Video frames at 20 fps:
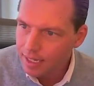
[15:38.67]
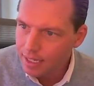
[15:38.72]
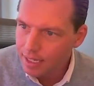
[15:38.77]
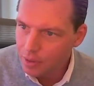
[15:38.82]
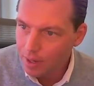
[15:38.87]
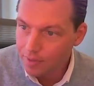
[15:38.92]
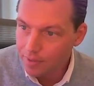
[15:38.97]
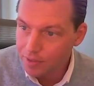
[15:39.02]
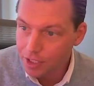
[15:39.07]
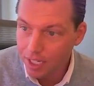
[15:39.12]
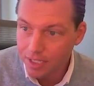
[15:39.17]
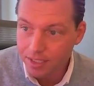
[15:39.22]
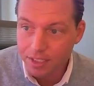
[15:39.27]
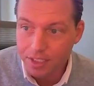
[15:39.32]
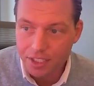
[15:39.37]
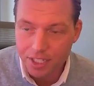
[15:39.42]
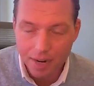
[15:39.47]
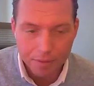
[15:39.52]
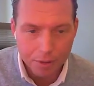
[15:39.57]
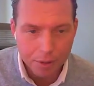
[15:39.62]
you have
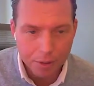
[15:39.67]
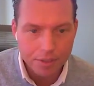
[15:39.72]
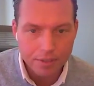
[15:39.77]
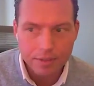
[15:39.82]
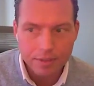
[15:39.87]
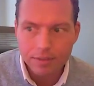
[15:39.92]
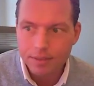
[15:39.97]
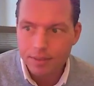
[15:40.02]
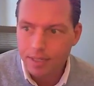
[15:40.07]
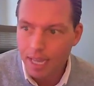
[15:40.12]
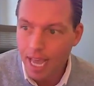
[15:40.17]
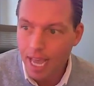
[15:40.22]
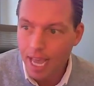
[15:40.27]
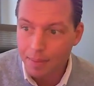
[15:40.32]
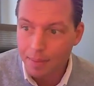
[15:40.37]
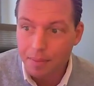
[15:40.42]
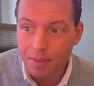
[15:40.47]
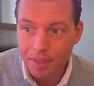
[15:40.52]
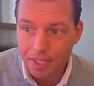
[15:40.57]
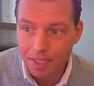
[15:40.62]
Justin Jefferson,
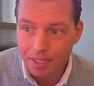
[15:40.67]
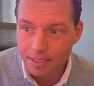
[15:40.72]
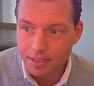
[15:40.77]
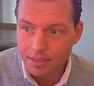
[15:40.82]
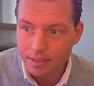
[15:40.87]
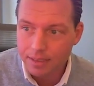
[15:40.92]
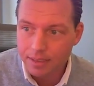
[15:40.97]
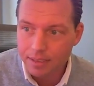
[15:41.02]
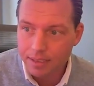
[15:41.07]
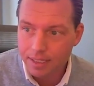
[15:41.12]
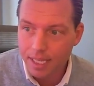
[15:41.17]
Adam Thielen,